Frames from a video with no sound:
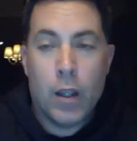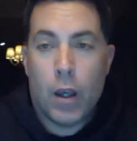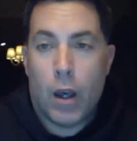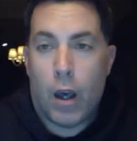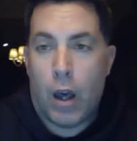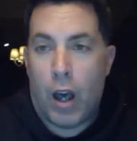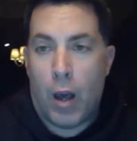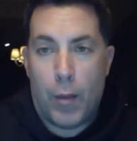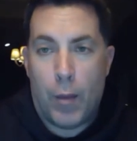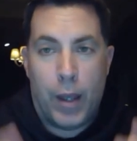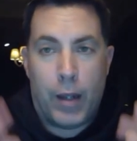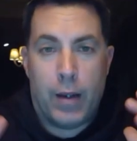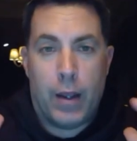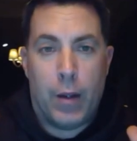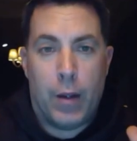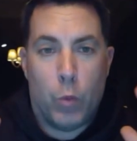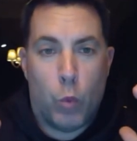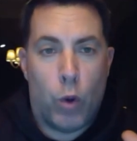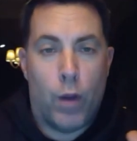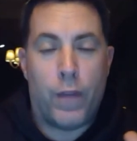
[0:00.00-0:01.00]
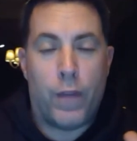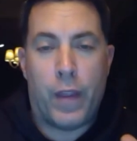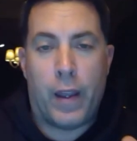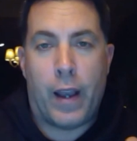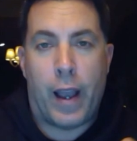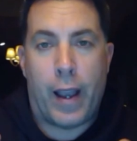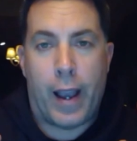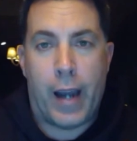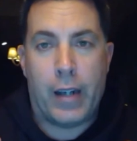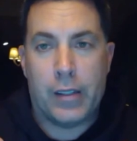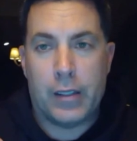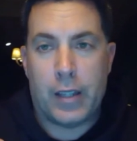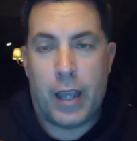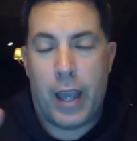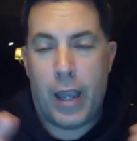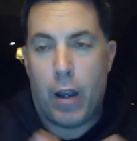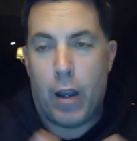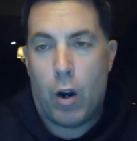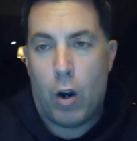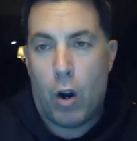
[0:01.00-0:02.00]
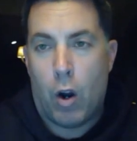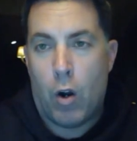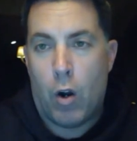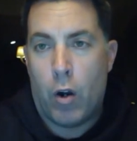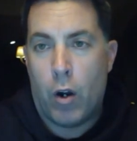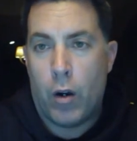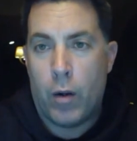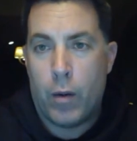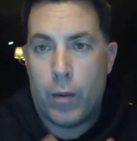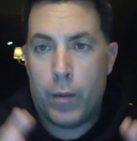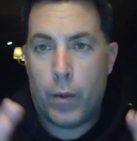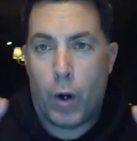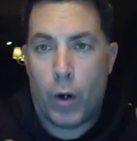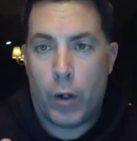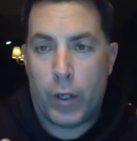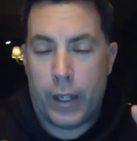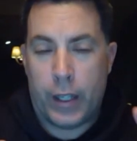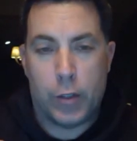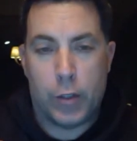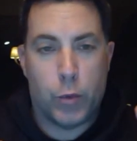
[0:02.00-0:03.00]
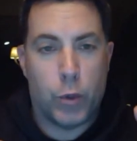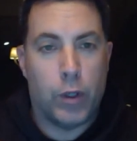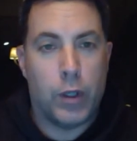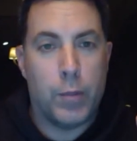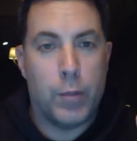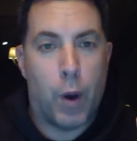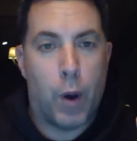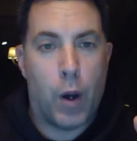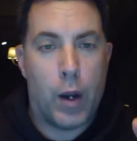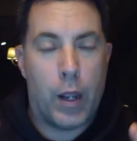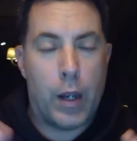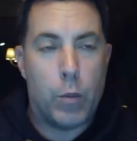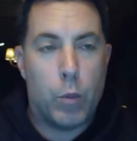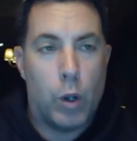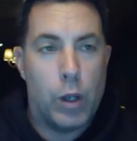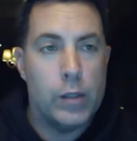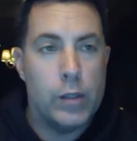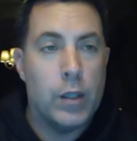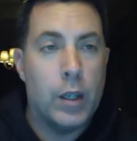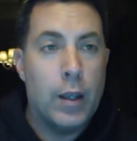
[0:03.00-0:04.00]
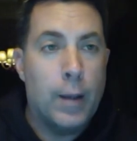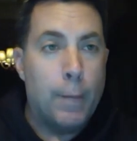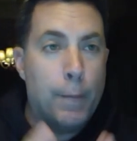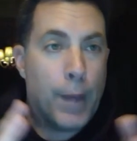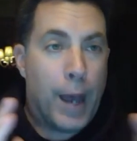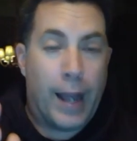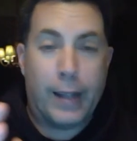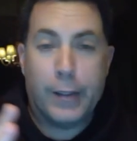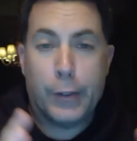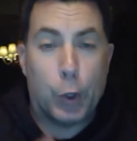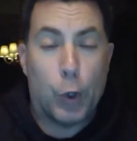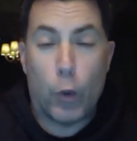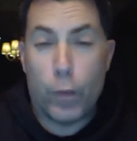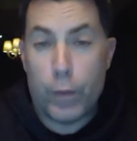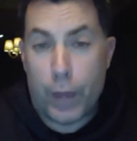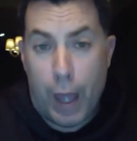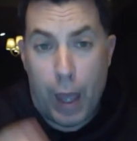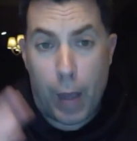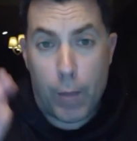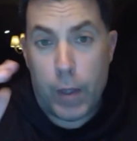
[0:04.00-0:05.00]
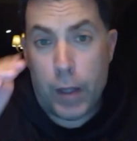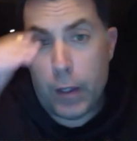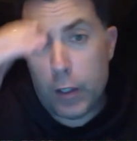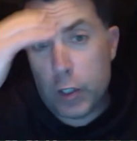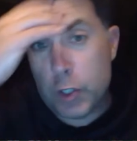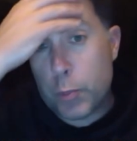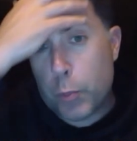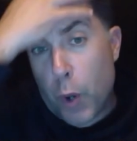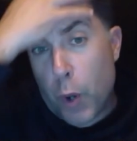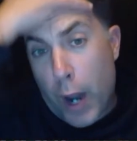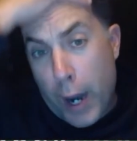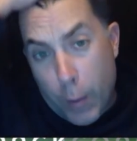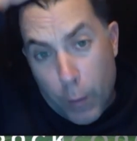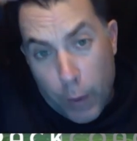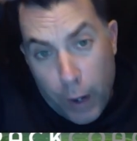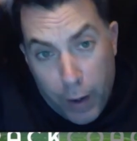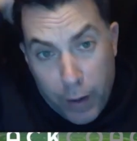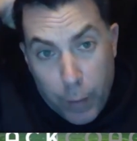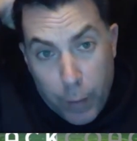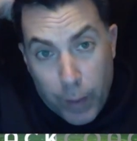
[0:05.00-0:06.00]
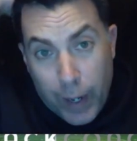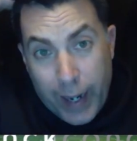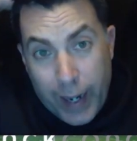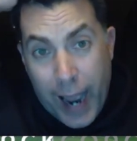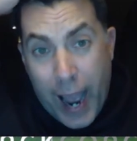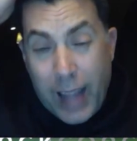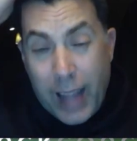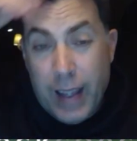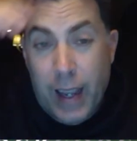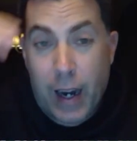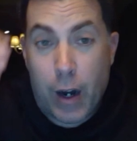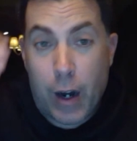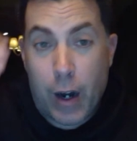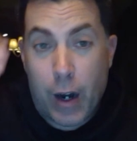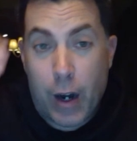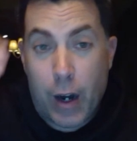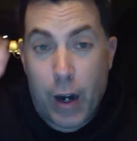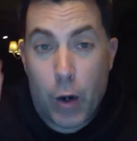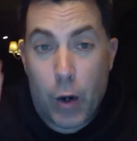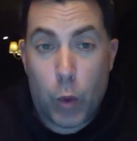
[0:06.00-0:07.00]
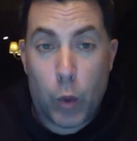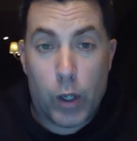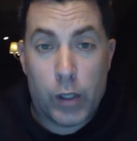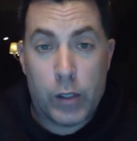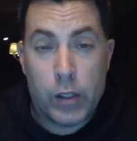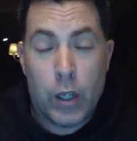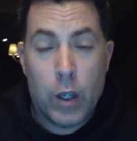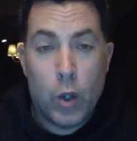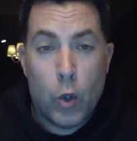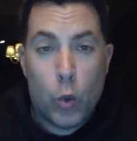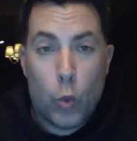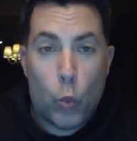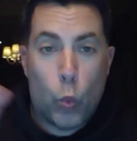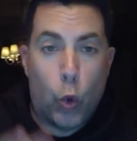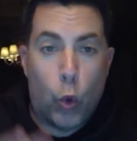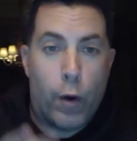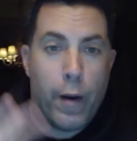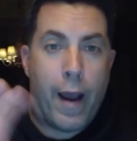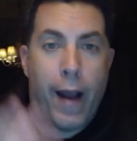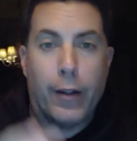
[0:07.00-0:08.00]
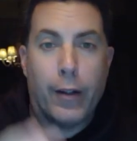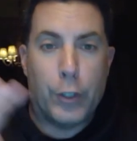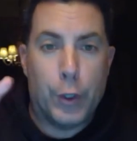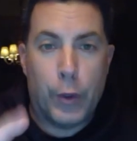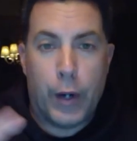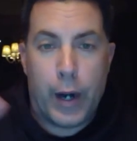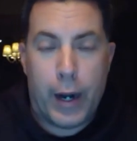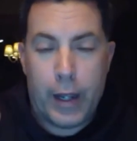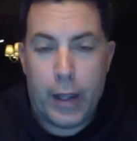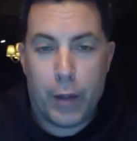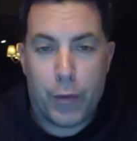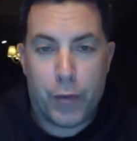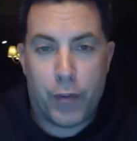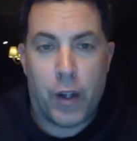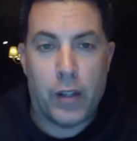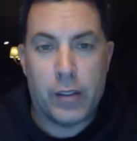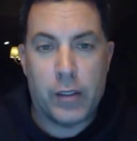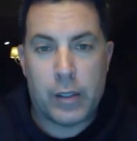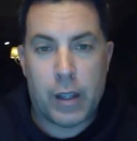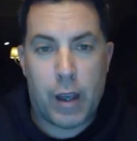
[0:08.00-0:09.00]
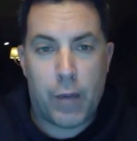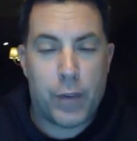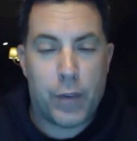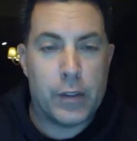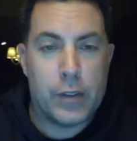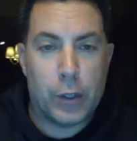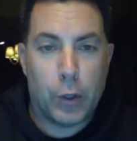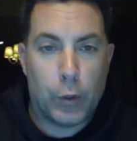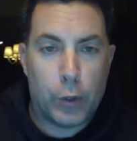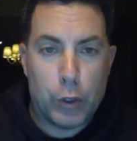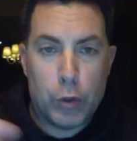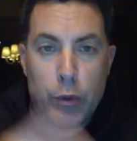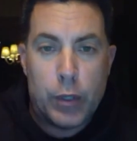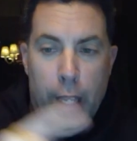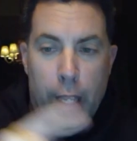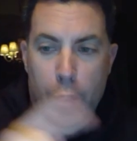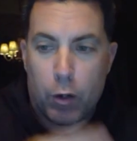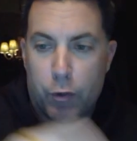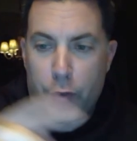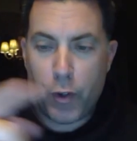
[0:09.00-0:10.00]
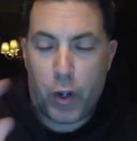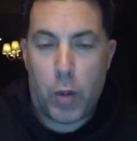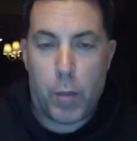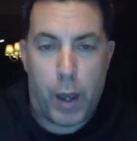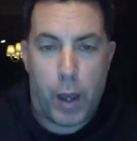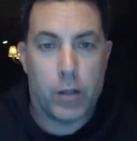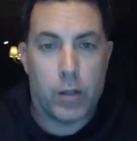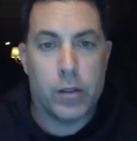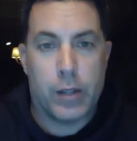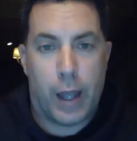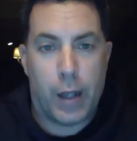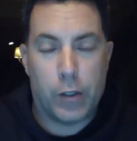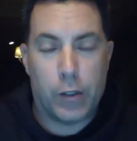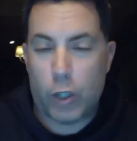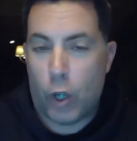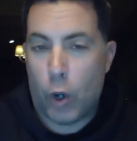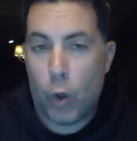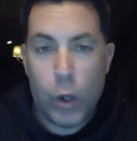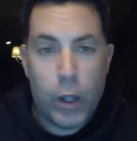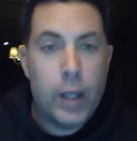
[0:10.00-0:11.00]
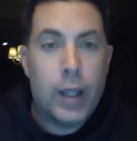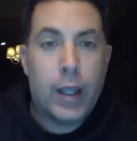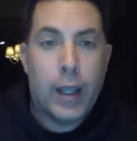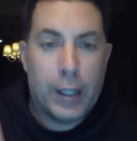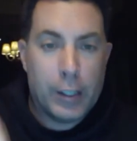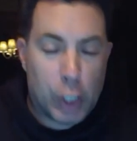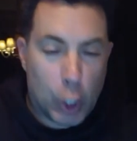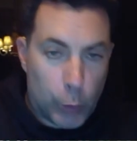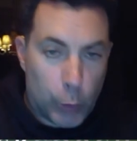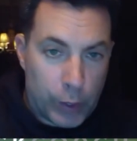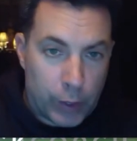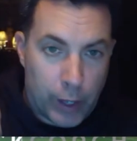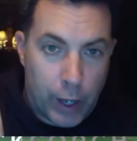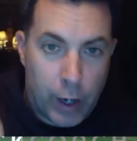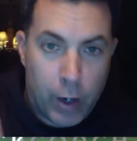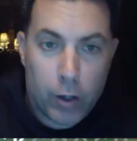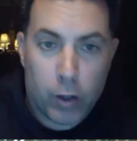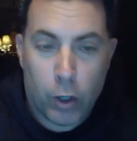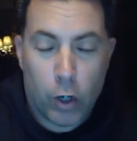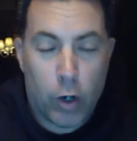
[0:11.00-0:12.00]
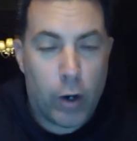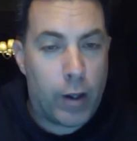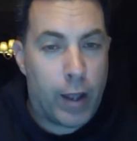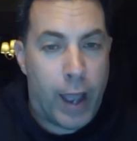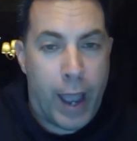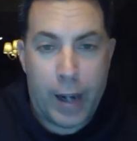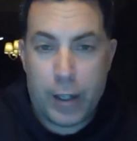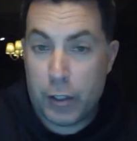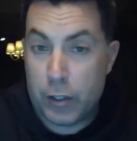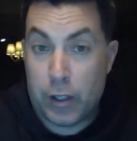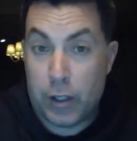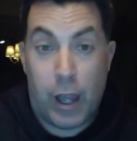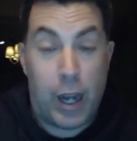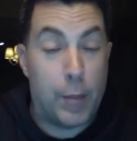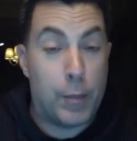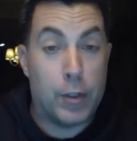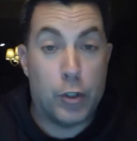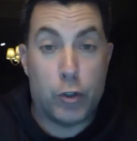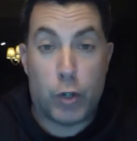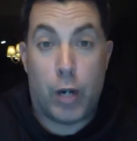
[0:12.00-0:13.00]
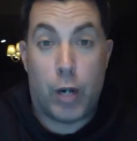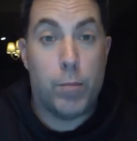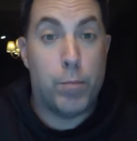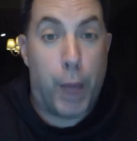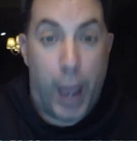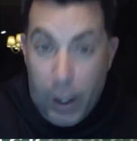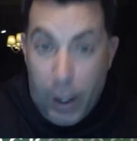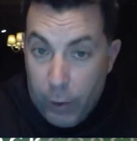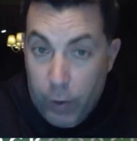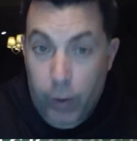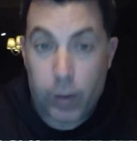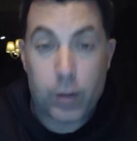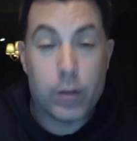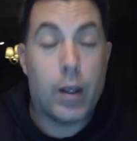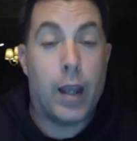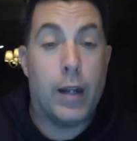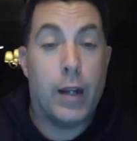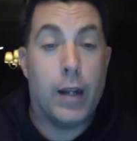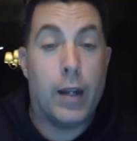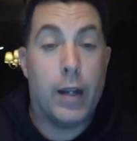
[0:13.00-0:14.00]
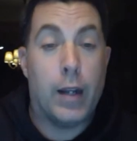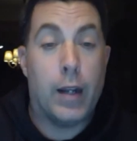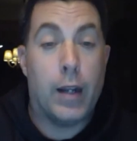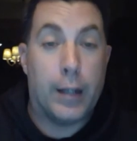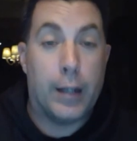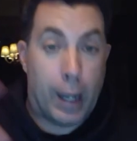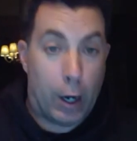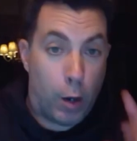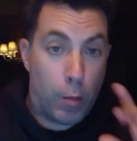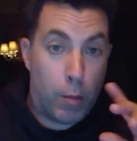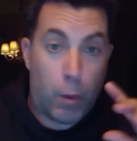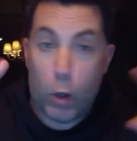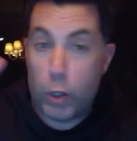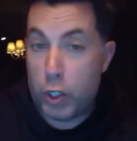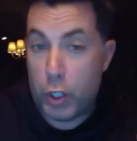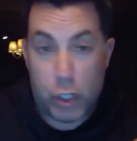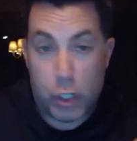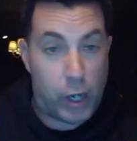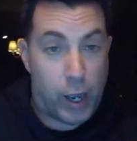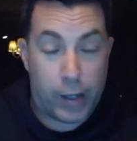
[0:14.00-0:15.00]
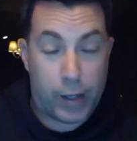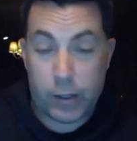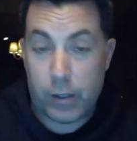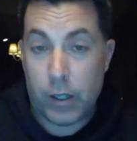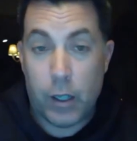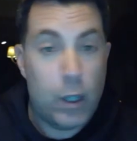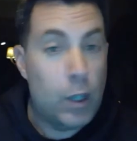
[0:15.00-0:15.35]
Um, and, and one thing I got to say, our, our our kids really bought in was I told them in the spring when I when I got there was we're not doing any of the fun stuff until you get your fundamentals down. So until we learn, learn how to just line up and straight Baylor and get our motion checks.